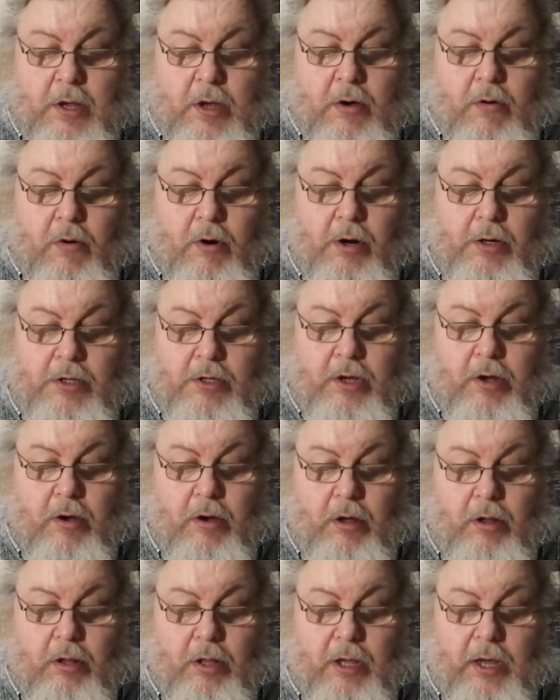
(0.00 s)
or to
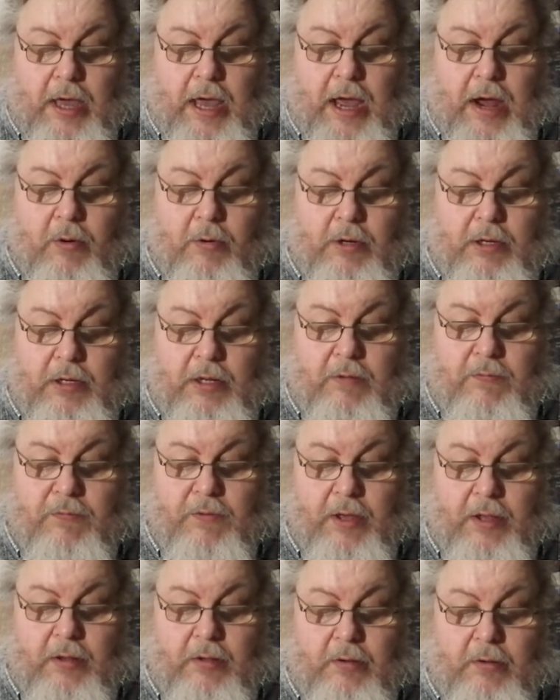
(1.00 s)
call a cowardly
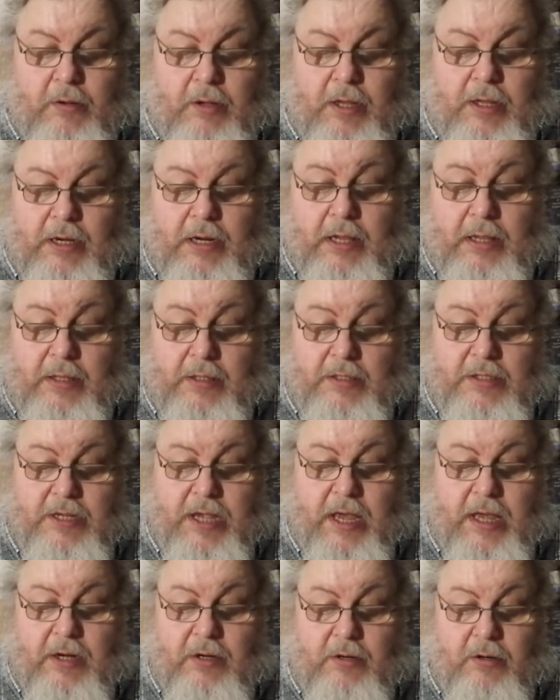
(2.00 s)
fellow an
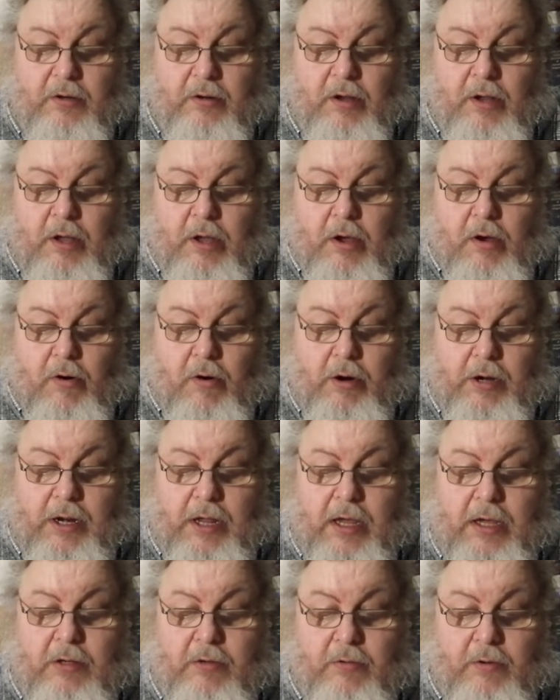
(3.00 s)
Alexander, or an
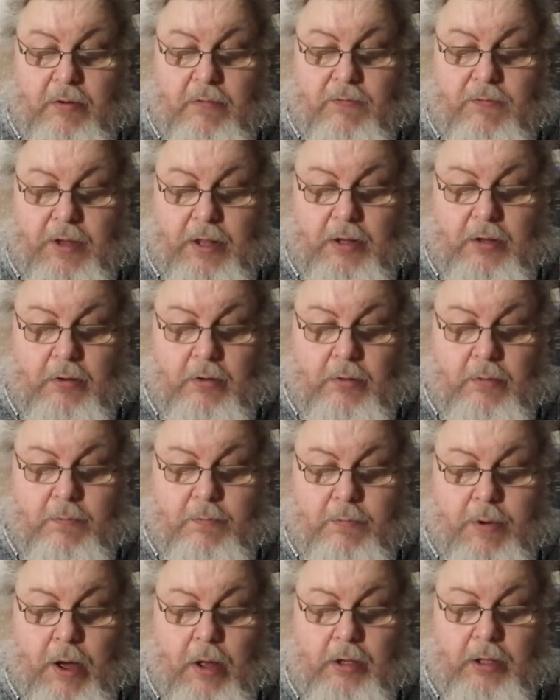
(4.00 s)
ignorant fellow
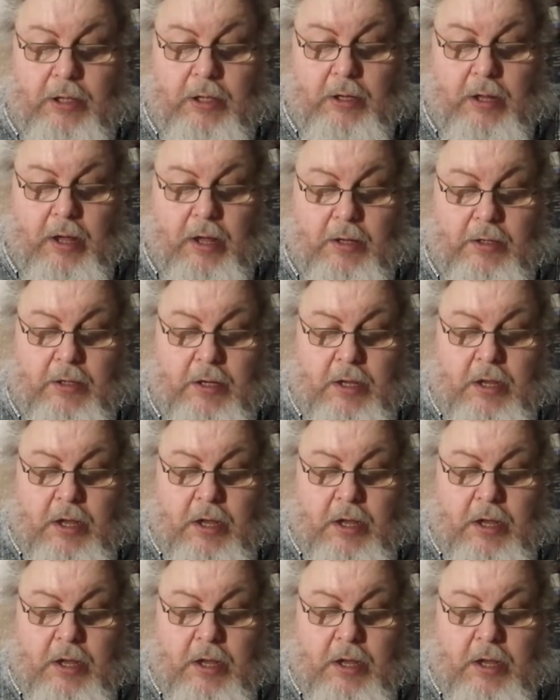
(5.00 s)
Polyglot,